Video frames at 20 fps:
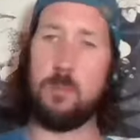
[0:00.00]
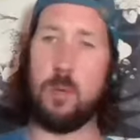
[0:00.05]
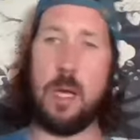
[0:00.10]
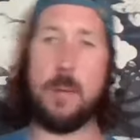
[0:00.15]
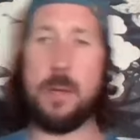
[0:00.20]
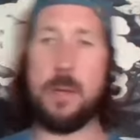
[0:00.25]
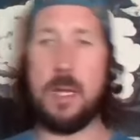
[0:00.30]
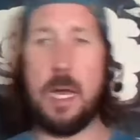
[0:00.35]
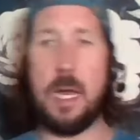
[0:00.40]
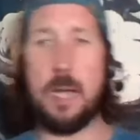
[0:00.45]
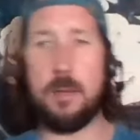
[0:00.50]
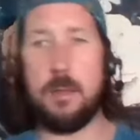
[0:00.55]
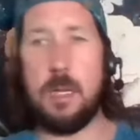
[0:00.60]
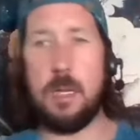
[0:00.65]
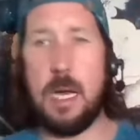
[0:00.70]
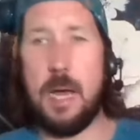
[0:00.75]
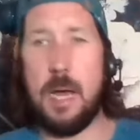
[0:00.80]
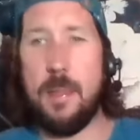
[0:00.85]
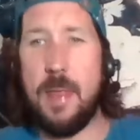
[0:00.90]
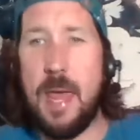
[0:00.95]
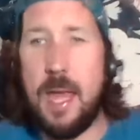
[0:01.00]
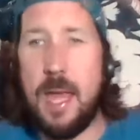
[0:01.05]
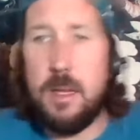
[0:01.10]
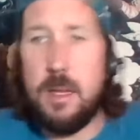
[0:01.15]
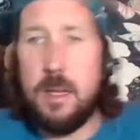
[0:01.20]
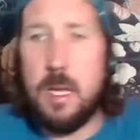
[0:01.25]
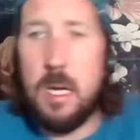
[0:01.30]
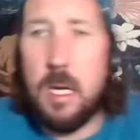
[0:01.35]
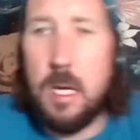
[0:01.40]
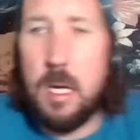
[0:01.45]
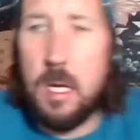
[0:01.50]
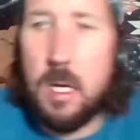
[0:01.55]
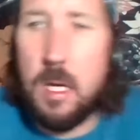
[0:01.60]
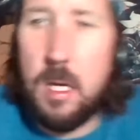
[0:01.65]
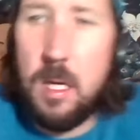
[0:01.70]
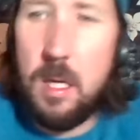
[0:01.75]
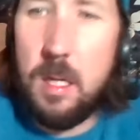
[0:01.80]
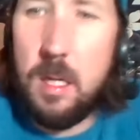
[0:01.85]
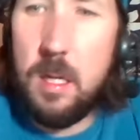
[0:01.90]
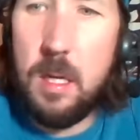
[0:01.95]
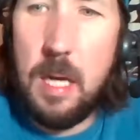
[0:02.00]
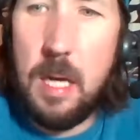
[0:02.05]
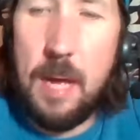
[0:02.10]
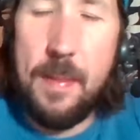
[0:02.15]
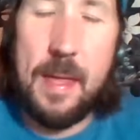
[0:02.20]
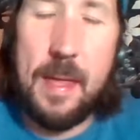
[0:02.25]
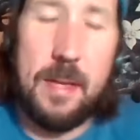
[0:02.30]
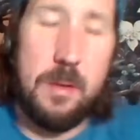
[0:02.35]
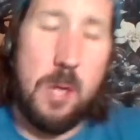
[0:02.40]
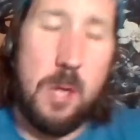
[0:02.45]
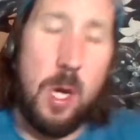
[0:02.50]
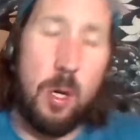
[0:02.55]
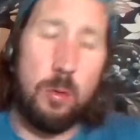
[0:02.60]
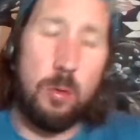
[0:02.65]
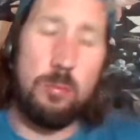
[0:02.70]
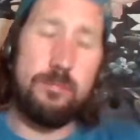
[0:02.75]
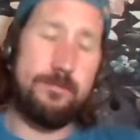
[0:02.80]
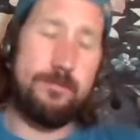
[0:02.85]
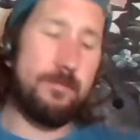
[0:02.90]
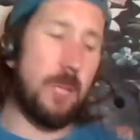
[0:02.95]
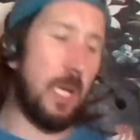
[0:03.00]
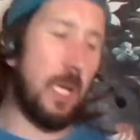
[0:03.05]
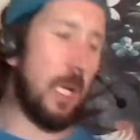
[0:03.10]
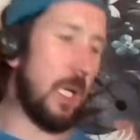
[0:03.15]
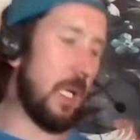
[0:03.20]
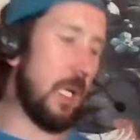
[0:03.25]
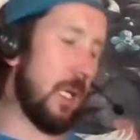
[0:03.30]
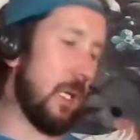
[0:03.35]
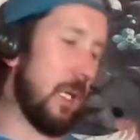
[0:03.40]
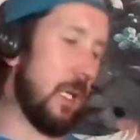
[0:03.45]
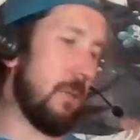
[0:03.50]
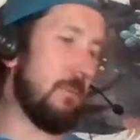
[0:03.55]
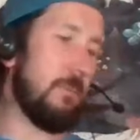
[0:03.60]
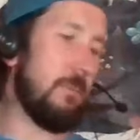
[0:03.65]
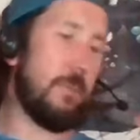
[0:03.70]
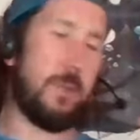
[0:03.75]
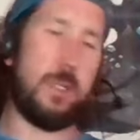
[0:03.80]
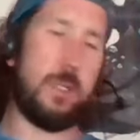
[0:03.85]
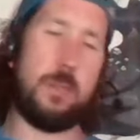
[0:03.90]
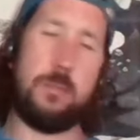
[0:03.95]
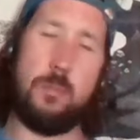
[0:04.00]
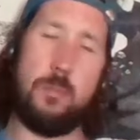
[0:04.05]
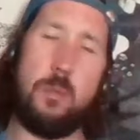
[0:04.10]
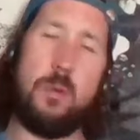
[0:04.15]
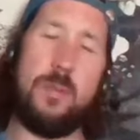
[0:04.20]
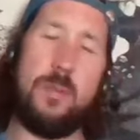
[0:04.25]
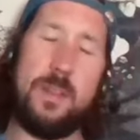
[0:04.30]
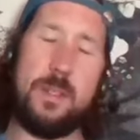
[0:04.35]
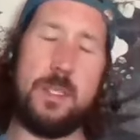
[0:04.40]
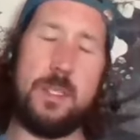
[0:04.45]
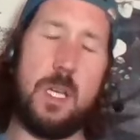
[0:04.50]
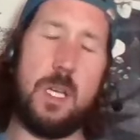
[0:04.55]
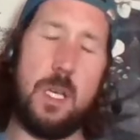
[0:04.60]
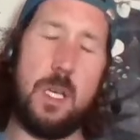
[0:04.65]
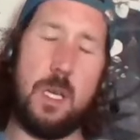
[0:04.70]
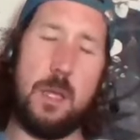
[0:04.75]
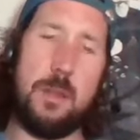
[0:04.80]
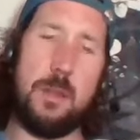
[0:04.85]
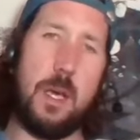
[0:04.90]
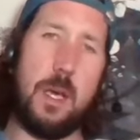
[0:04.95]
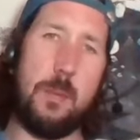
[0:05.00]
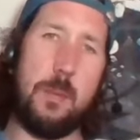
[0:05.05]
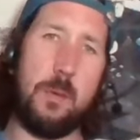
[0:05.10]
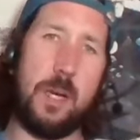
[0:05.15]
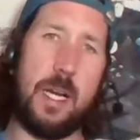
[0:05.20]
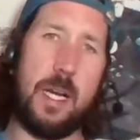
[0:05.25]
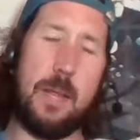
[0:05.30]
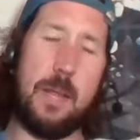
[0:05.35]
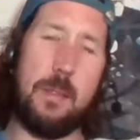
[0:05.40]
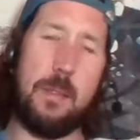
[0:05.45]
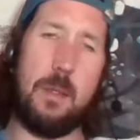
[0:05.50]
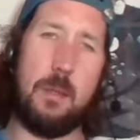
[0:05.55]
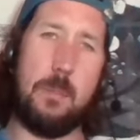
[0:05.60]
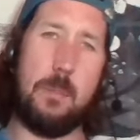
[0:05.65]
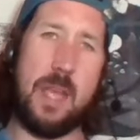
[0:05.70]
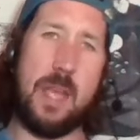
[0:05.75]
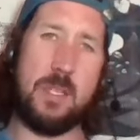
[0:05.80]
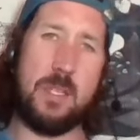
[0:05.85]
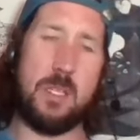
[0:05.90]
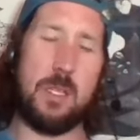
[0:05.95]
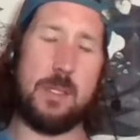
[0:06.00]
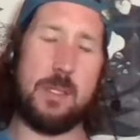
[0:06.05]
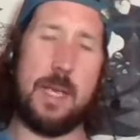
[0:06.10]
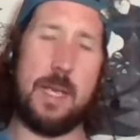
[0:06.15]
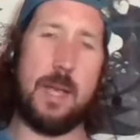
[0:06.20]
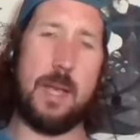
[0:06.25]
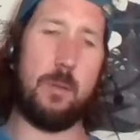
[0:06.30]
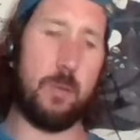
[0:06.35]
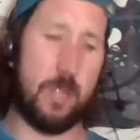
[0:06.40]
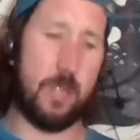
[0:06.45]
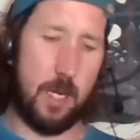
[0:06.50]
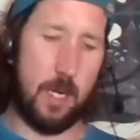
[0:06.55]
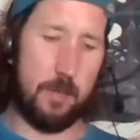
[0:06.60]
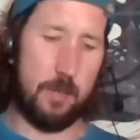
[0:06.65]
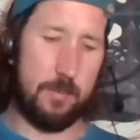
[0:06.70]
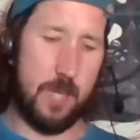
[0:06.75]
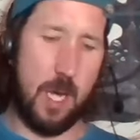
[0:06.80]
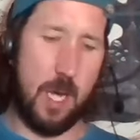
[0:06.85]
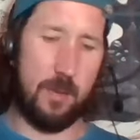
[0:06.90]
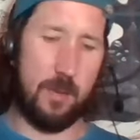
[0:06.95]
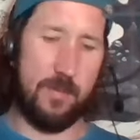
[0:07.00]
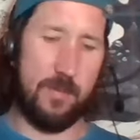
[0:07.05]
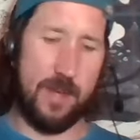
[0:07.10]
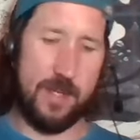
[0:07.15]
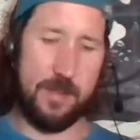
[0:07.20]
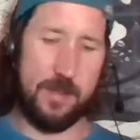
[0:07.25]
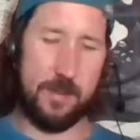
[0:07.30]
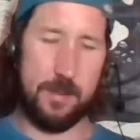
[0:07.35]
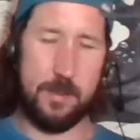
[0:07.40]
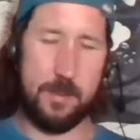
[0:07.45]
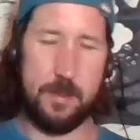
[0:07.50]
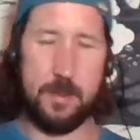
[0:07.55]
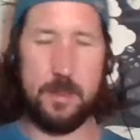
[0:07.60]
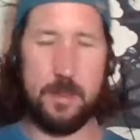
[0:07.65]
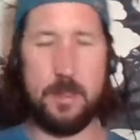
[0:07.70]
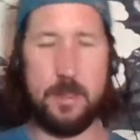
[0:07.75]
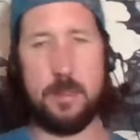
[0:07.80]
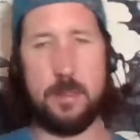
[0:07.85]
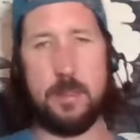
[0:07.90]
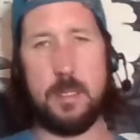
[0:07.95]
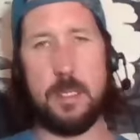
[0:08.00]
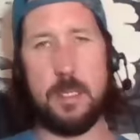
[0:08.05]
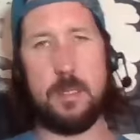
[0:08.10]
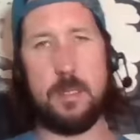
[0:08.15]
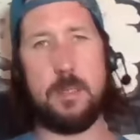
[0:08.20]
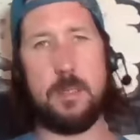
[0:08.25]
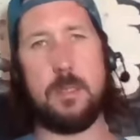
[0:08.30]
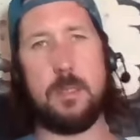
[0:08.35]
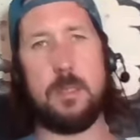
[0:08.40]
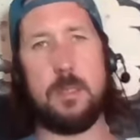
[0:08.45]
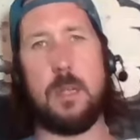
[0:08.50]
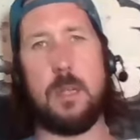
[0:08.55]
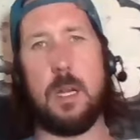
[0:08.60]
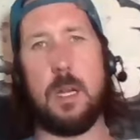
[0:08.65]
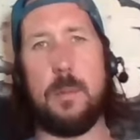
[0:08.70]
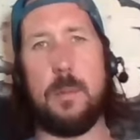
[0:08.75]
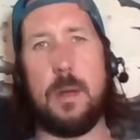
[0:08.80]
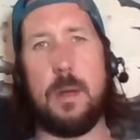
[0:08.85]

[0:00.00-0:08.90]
Well, I mean, on that note, move into the upgrade on the mash tun side. We're talking vessels. Let's talk